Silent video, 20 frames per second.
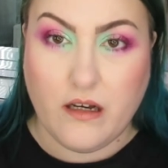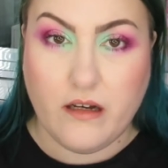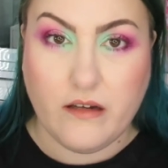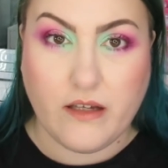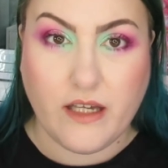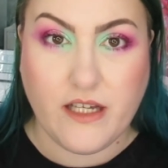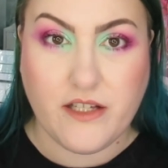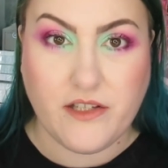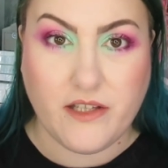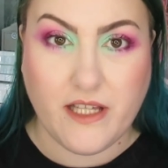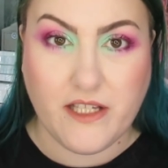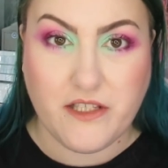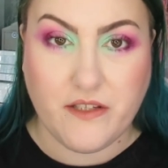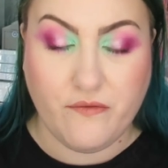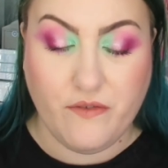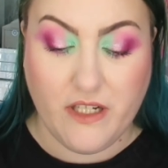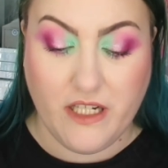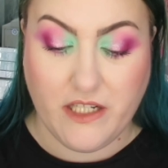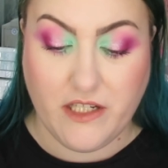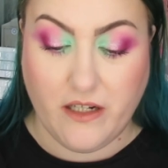Okay, so that's the
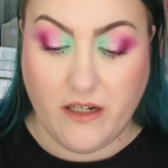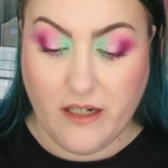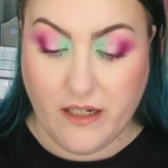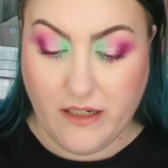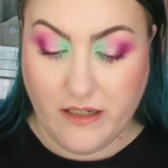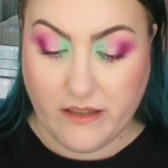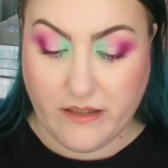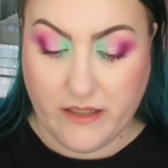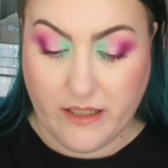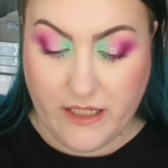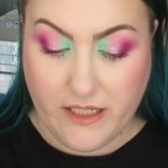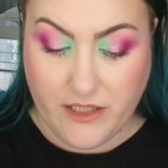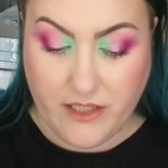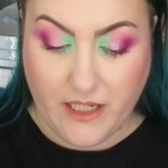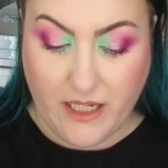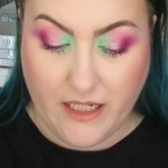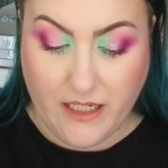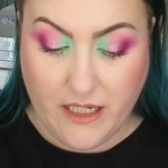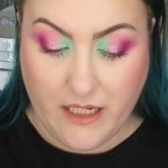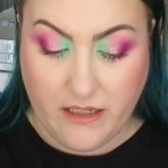finished eye look, guys,
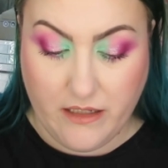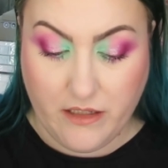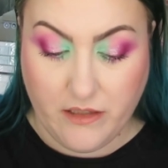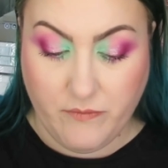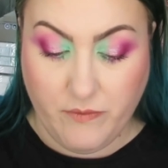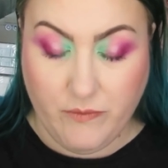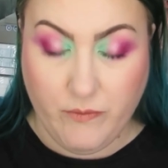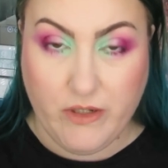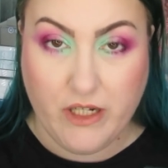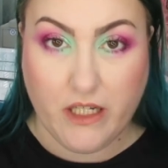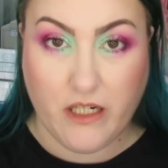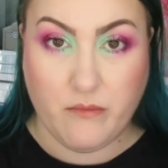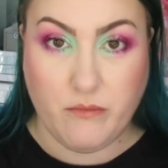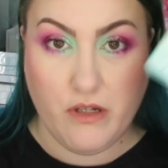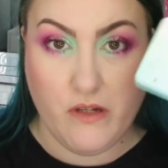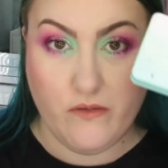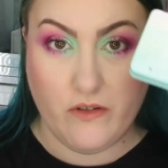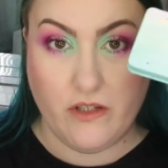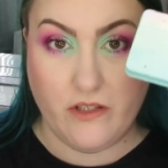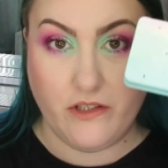and then we're going to
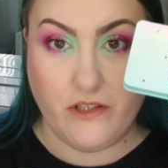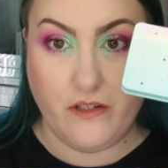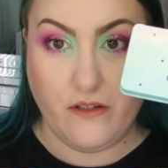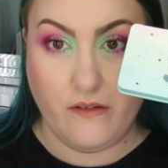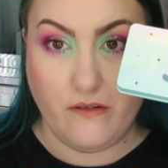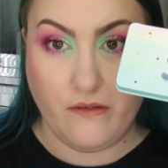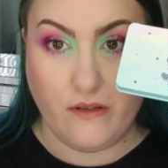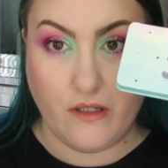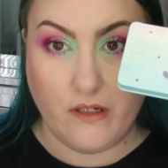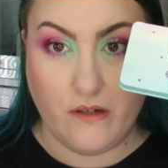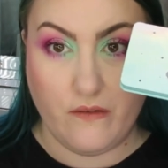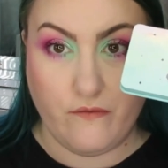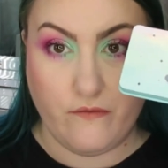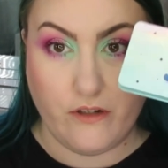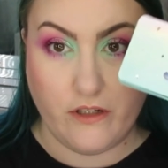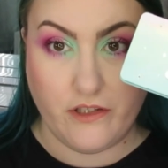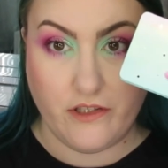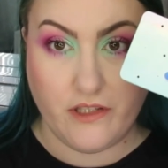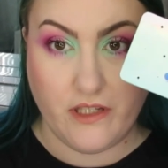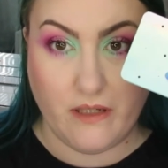move on to the
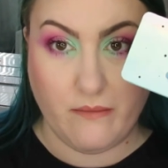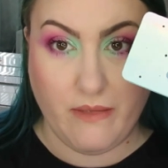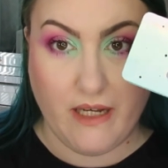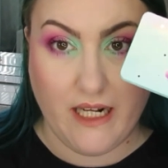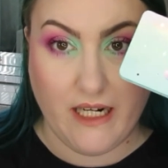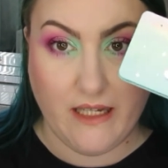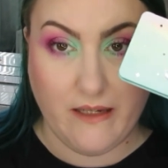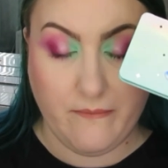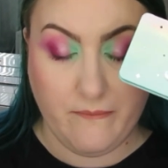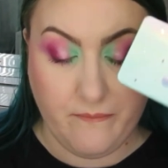frosting palette.